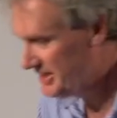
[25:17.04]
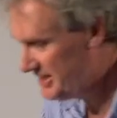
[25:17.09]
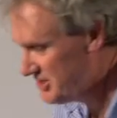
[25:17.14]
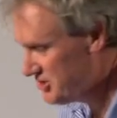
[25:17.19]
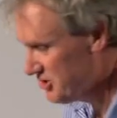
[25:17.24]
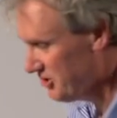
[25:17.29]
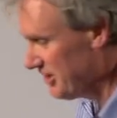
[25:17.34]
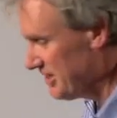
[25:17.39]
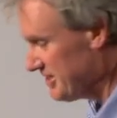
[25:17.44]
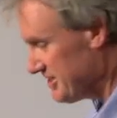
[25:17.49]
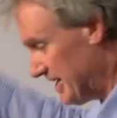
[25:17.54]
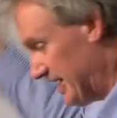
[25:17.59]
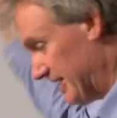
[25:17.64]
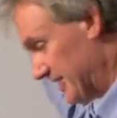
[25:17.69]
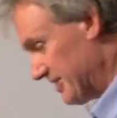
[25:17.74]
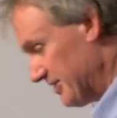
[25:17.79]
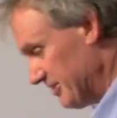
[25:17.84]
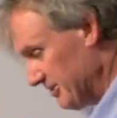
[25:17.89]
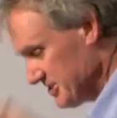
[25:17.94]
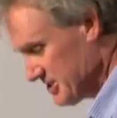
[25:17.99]
in the joint
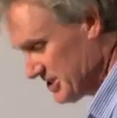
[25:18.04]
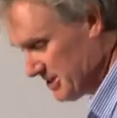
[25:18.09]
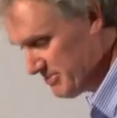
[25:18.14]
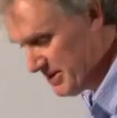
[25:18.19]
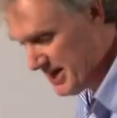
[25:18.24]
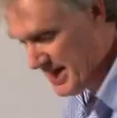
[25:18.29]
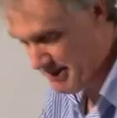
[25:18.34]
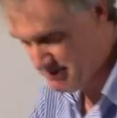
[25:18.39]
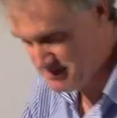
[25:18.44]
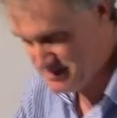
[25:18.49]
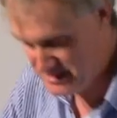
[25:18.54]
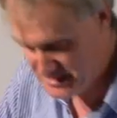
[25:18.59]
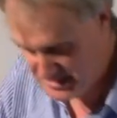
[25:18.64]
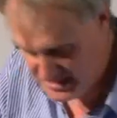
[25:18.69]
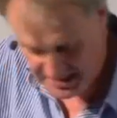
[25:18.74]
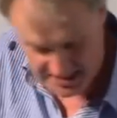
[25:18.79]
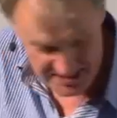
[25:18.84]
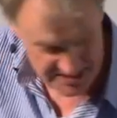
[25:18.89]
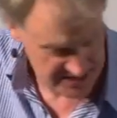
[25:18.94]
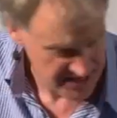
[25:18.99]
and causing perhaps
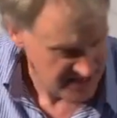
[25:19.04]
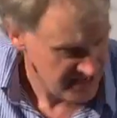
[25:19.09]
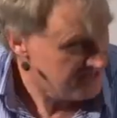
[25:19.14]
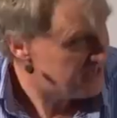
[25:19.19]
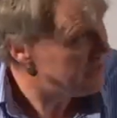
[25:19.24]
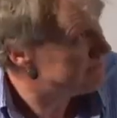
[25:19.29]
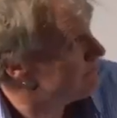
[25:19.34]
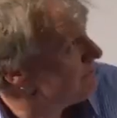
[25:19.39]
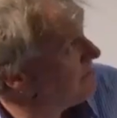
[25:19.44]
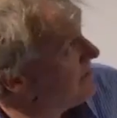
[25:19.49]
disease. And we're